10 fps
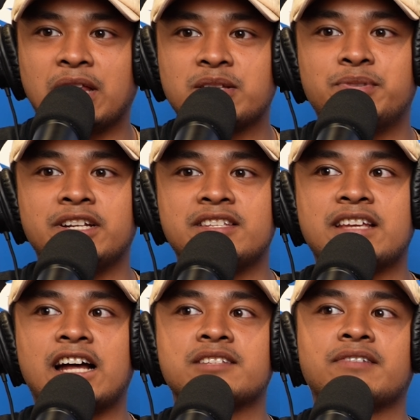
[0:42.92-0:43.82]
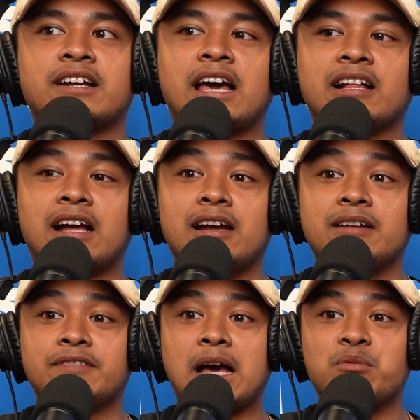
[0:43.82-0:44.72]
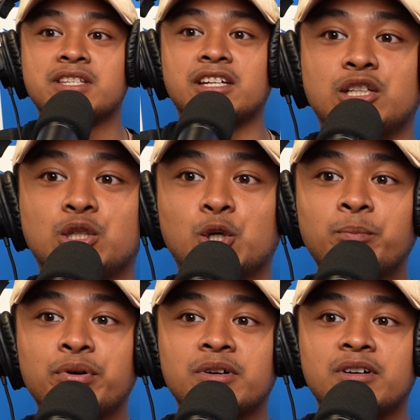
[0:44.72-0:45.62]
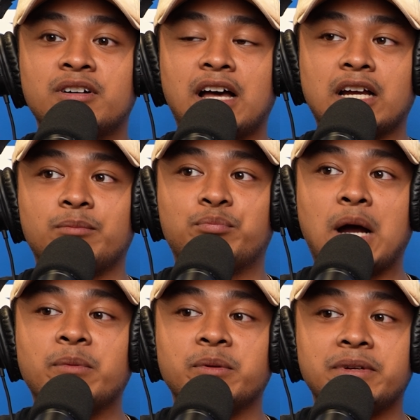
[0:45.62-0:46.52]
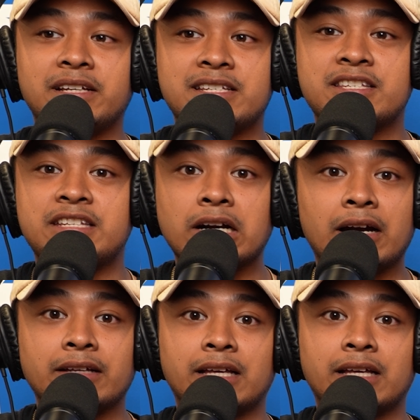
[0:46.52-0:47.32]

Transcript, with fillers: that was pretty satisfying. I, if that was in really? a loop, I could probably stare at